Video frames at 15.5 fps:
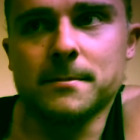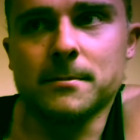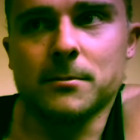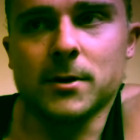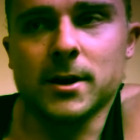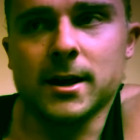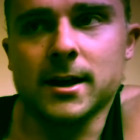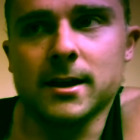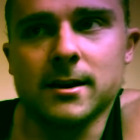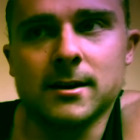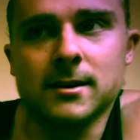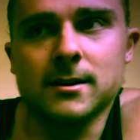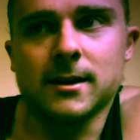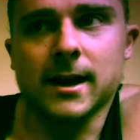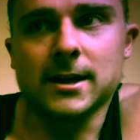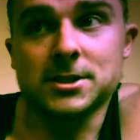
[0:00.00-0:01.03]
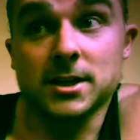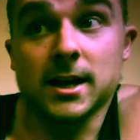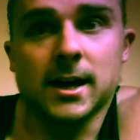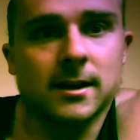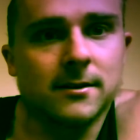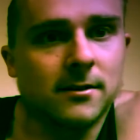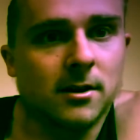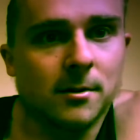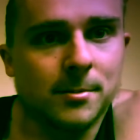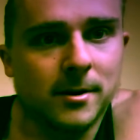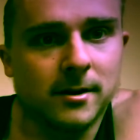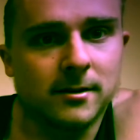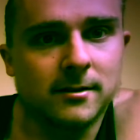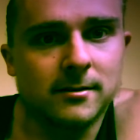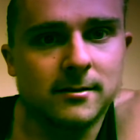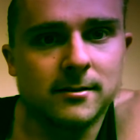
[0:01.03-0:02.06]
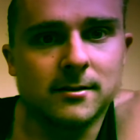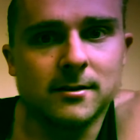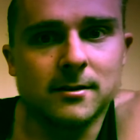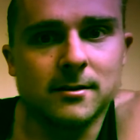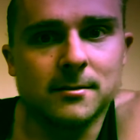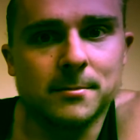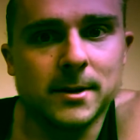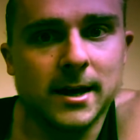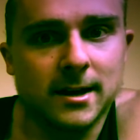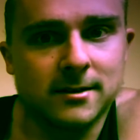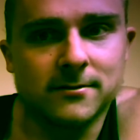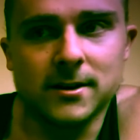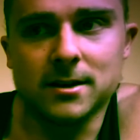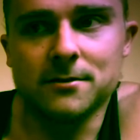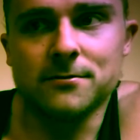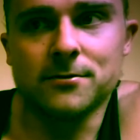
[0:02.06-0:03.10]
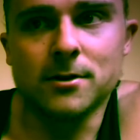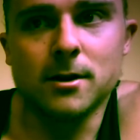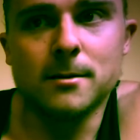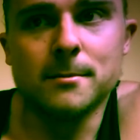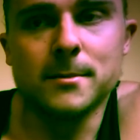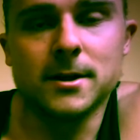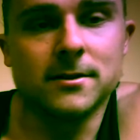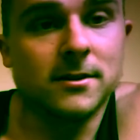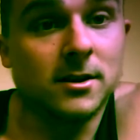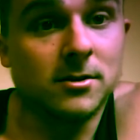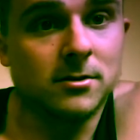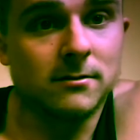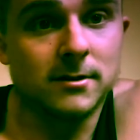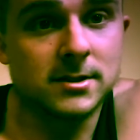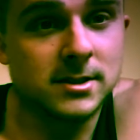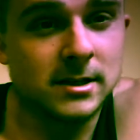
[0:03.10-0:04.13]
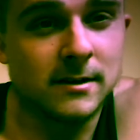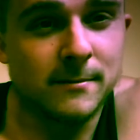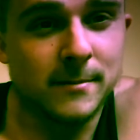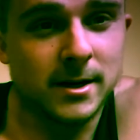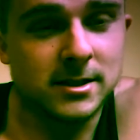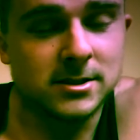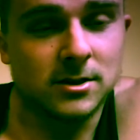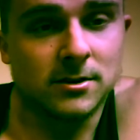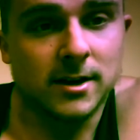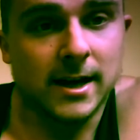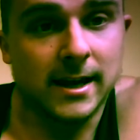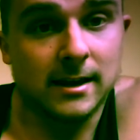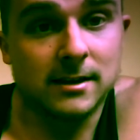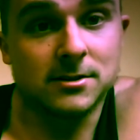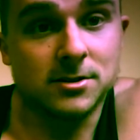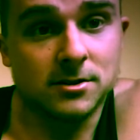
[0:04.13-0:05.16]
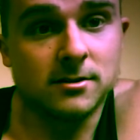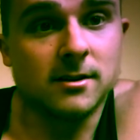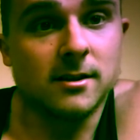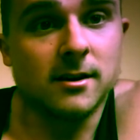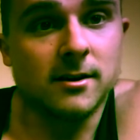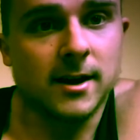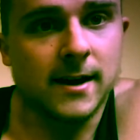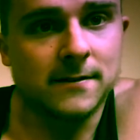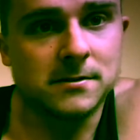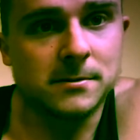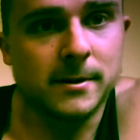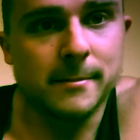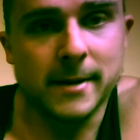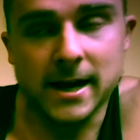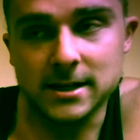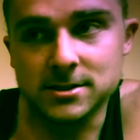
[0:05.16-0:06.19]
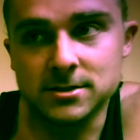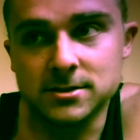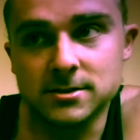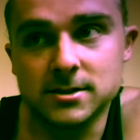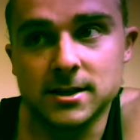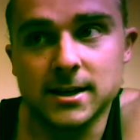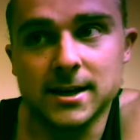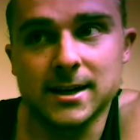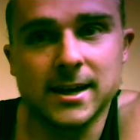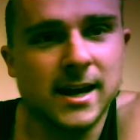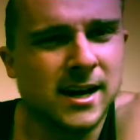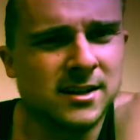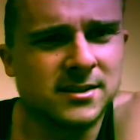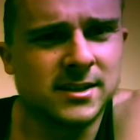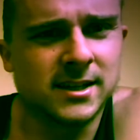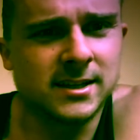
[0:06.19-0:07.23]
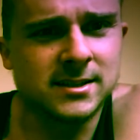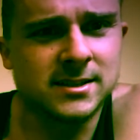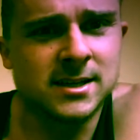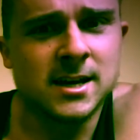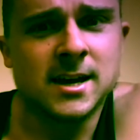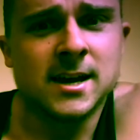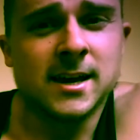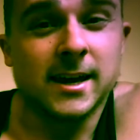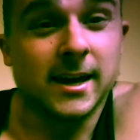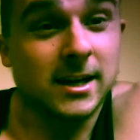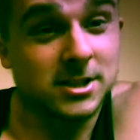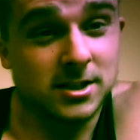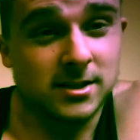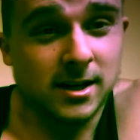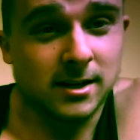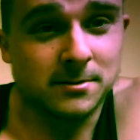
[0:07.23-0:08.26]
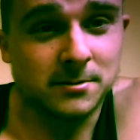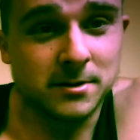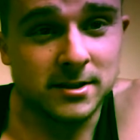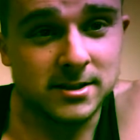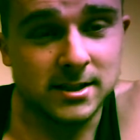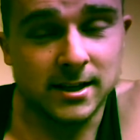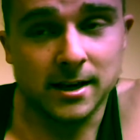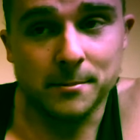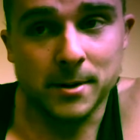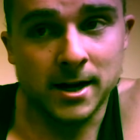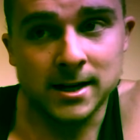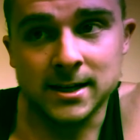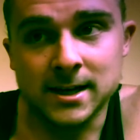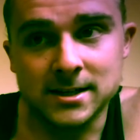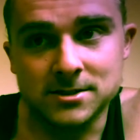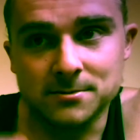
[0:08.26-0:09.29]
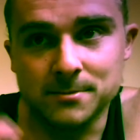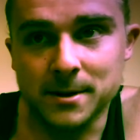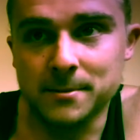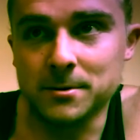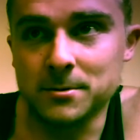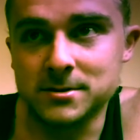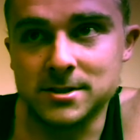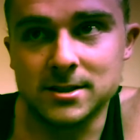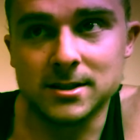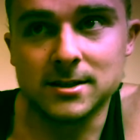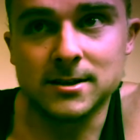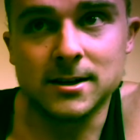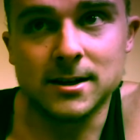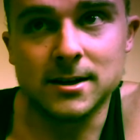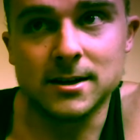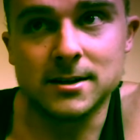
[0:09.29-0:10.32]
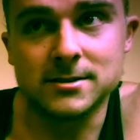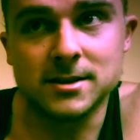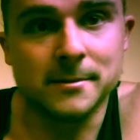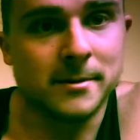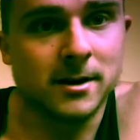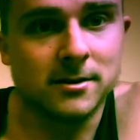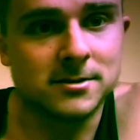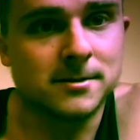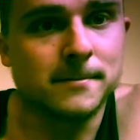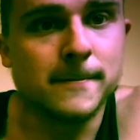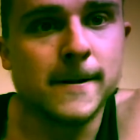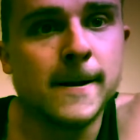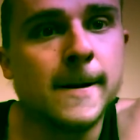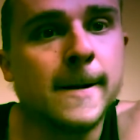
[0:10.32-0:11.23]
when I actually got the RPR and the B activated from the University of Minnesota. I interned there after my master's, and Cal Dietz, he actually talked about this in like a podcast, or maybe it was a seminar or something.